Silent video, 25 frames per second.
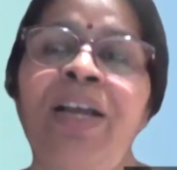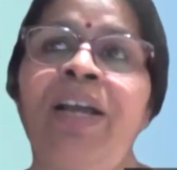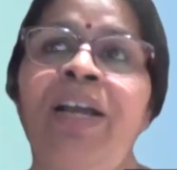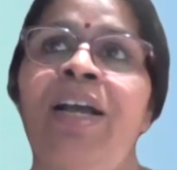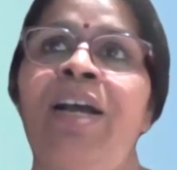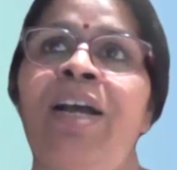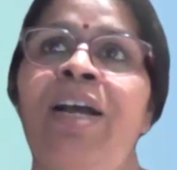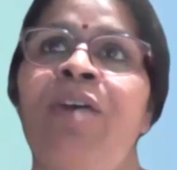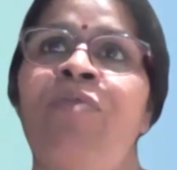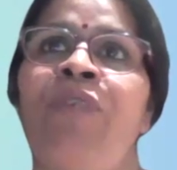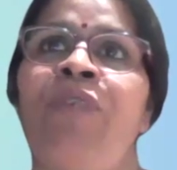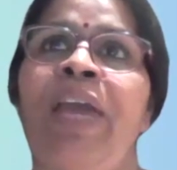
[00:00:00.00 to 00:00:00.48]

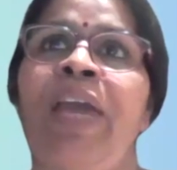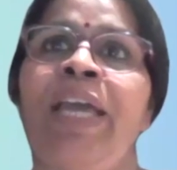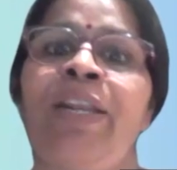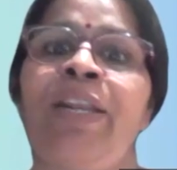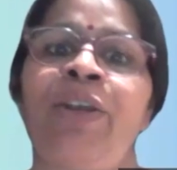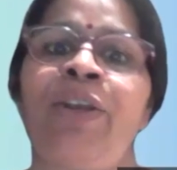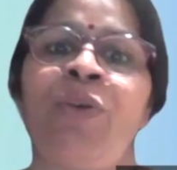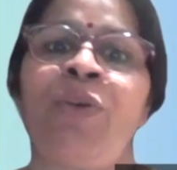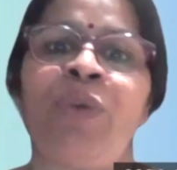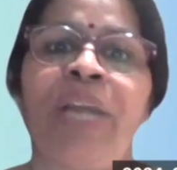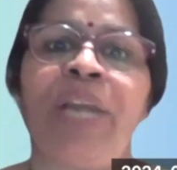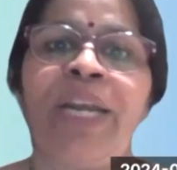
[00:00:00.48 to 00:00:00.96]
where
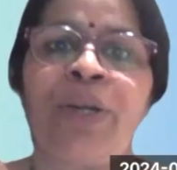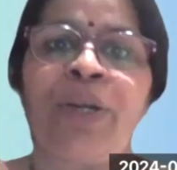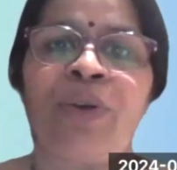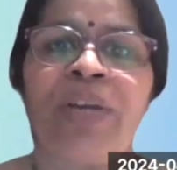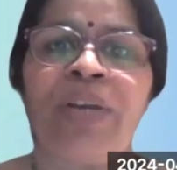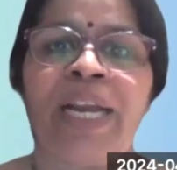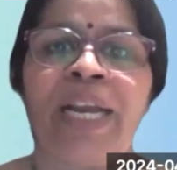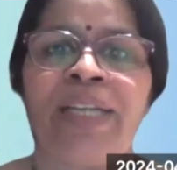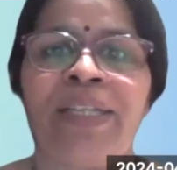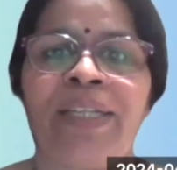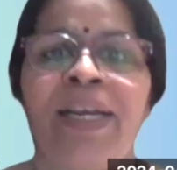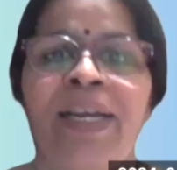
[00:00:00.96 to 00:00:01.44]
you need to
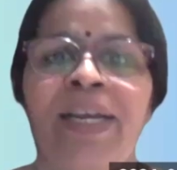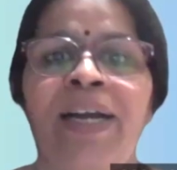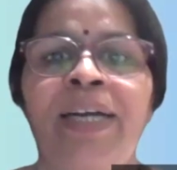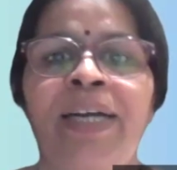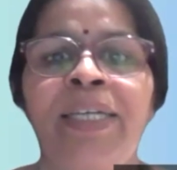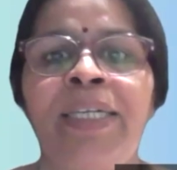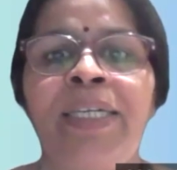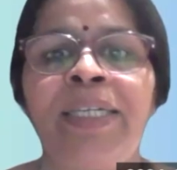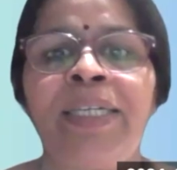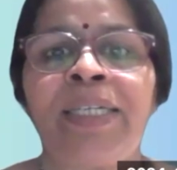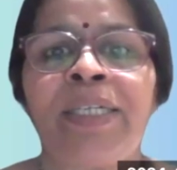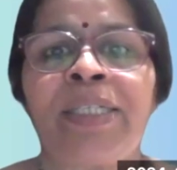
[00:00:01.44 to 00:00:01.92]
get the
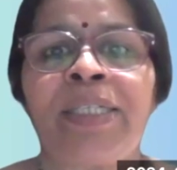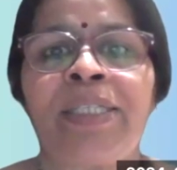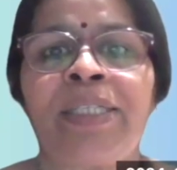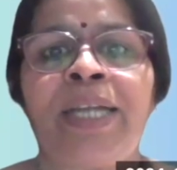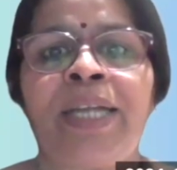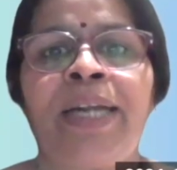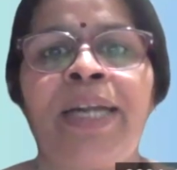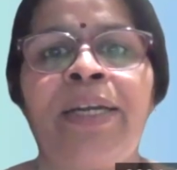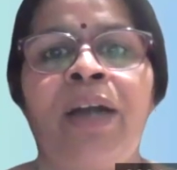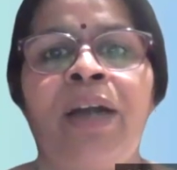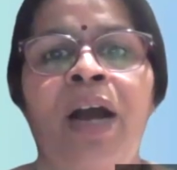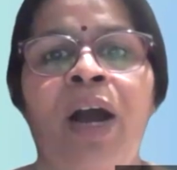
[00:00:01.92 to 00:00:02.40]
alerts,
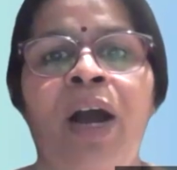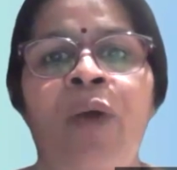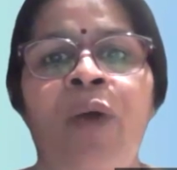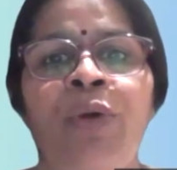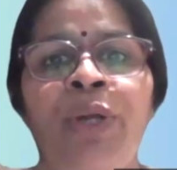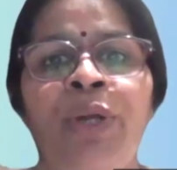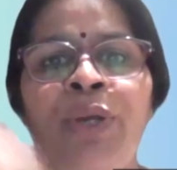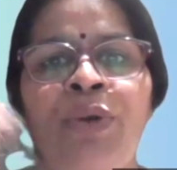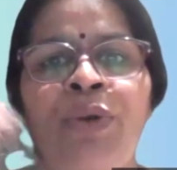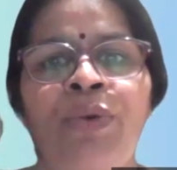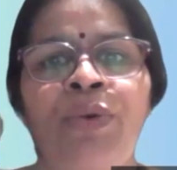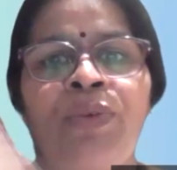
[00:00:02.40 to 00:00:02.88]
and how
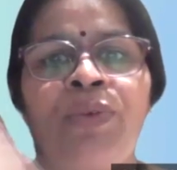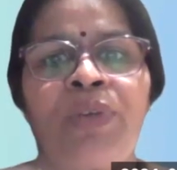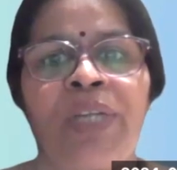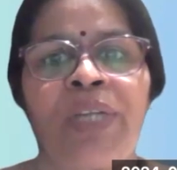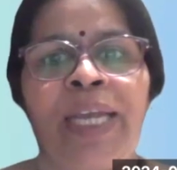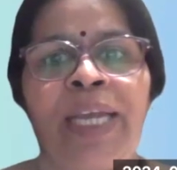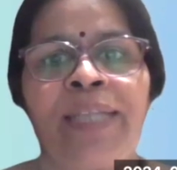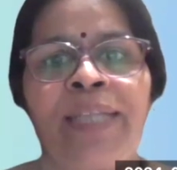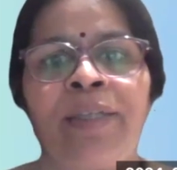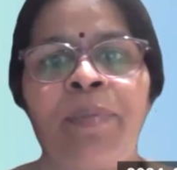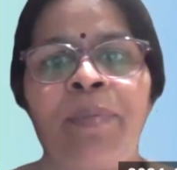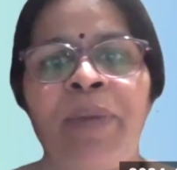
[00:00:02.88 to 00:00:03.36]
do you
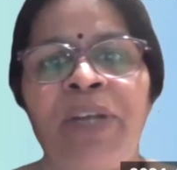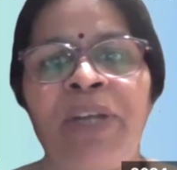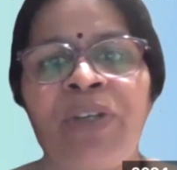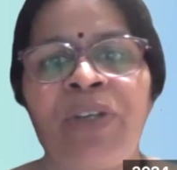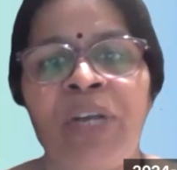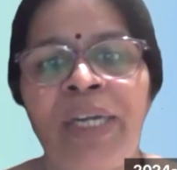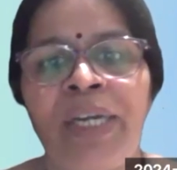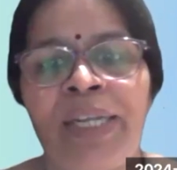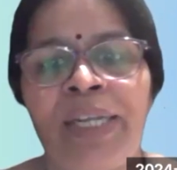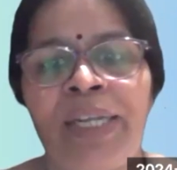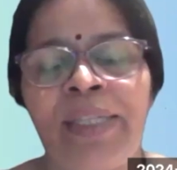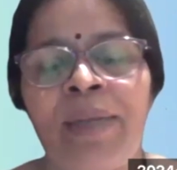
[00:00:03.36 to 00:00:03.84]
take the
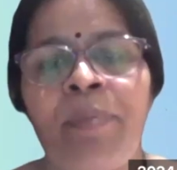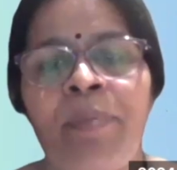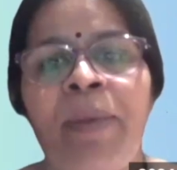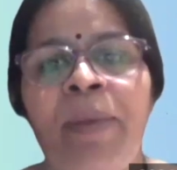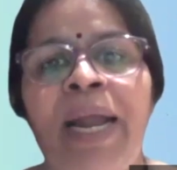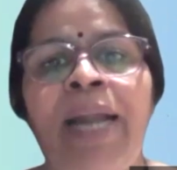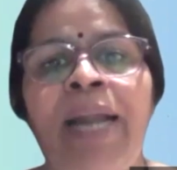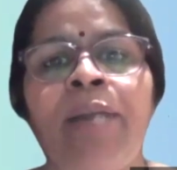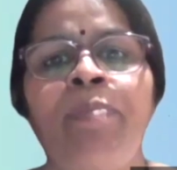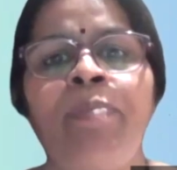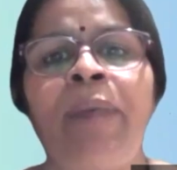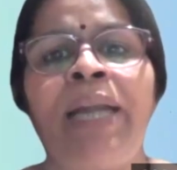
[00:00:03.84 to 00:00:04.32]
patient in the
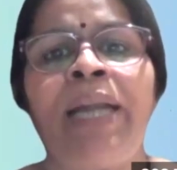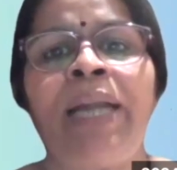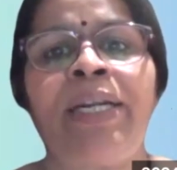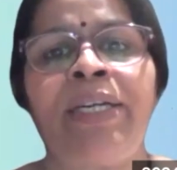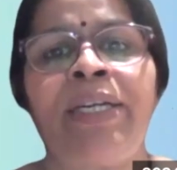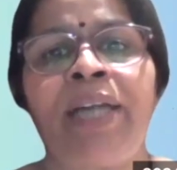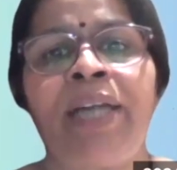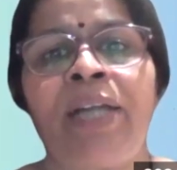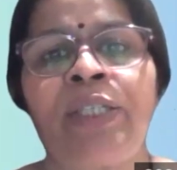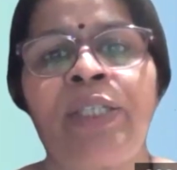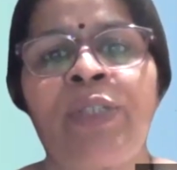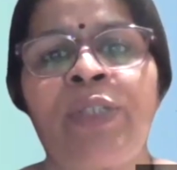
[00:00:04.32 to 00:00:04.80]
bed
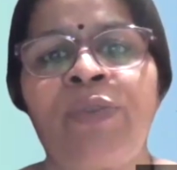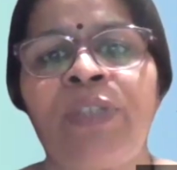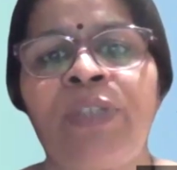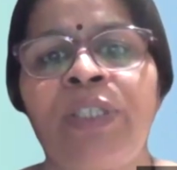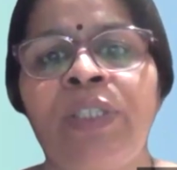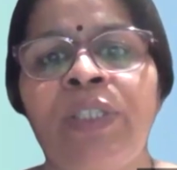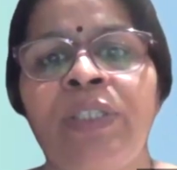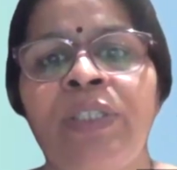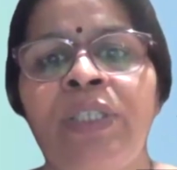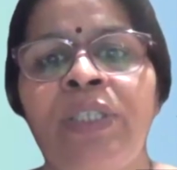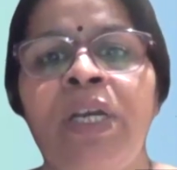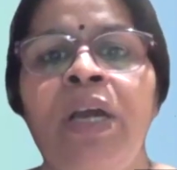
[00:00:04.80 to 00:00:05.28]

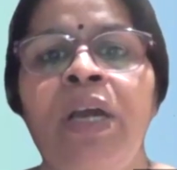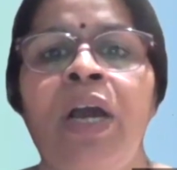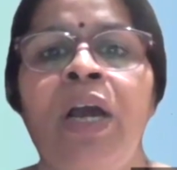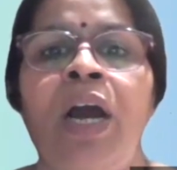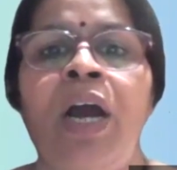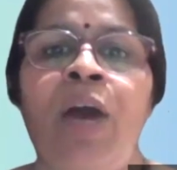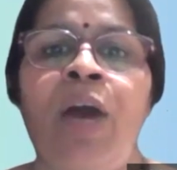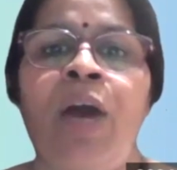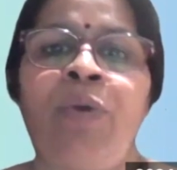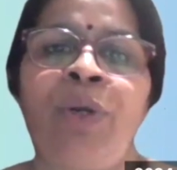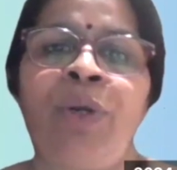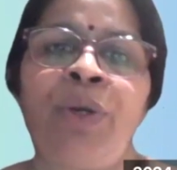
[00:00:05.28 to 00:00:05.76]
transfers,
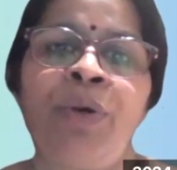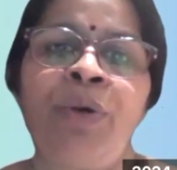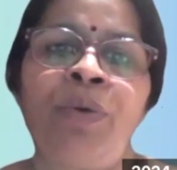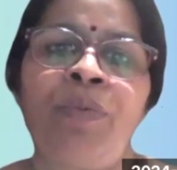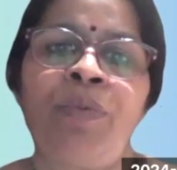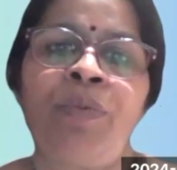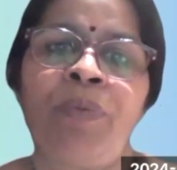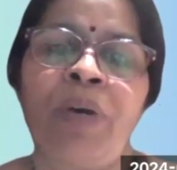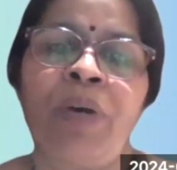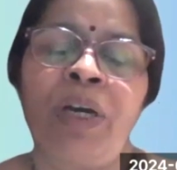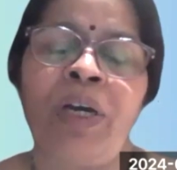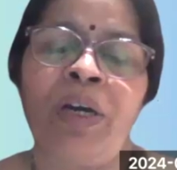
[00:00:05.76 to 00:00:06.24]
how do
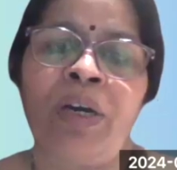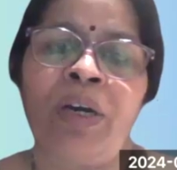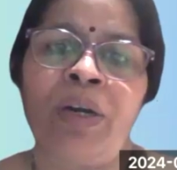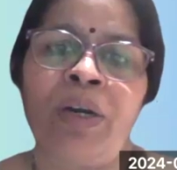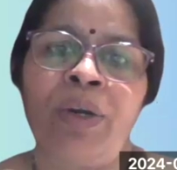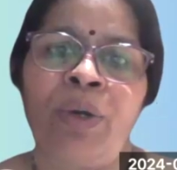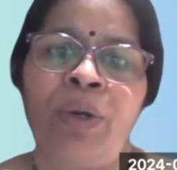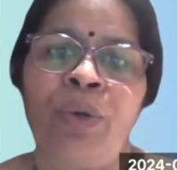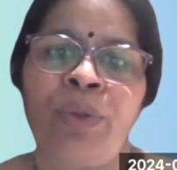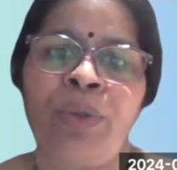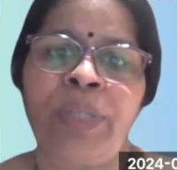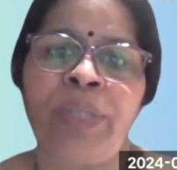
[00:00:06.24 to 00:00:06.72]
you
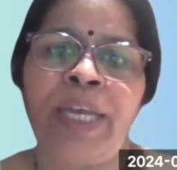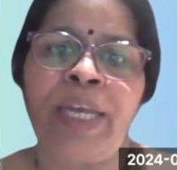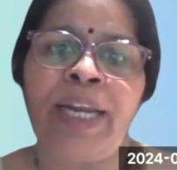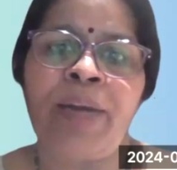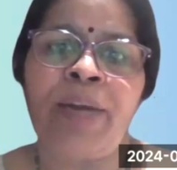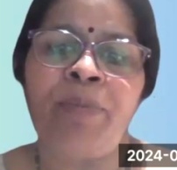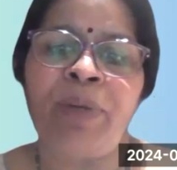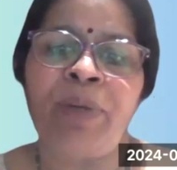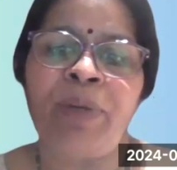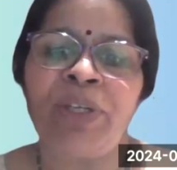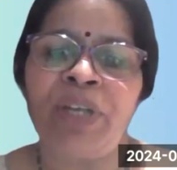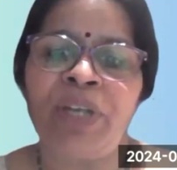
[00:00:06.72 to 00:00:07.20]
do their
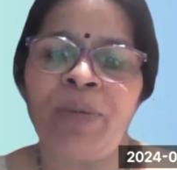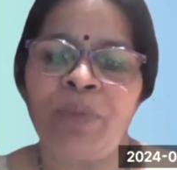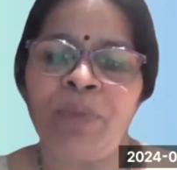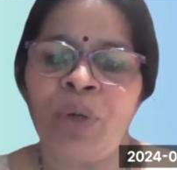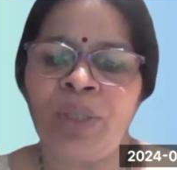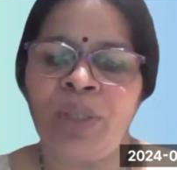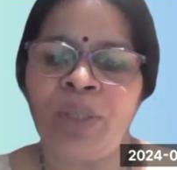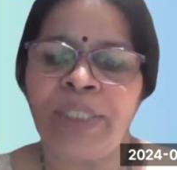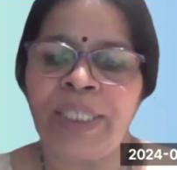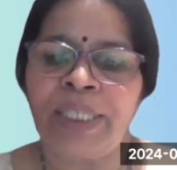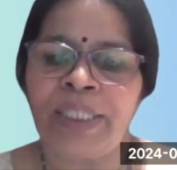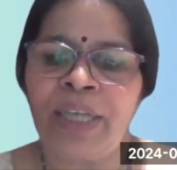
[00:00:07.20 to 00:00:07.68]
admission
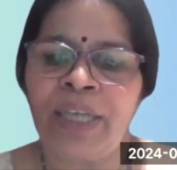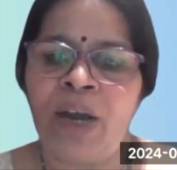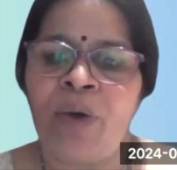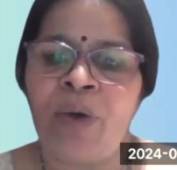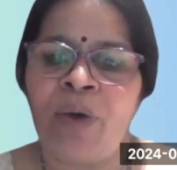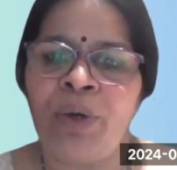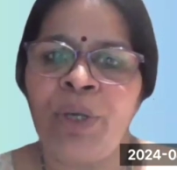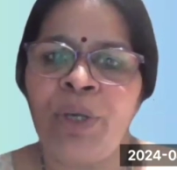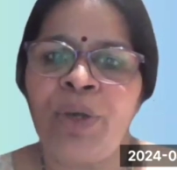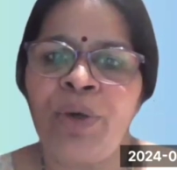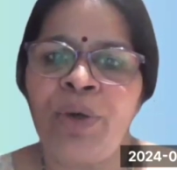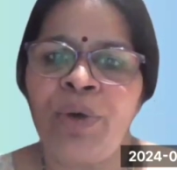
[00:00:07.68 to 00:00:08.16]
process, how
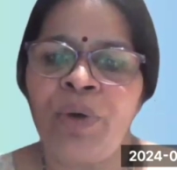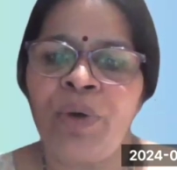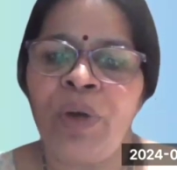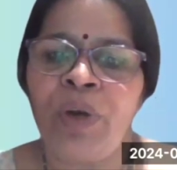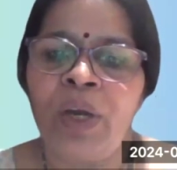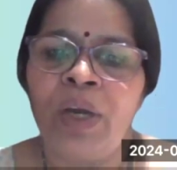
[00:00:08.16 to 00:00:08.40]
do you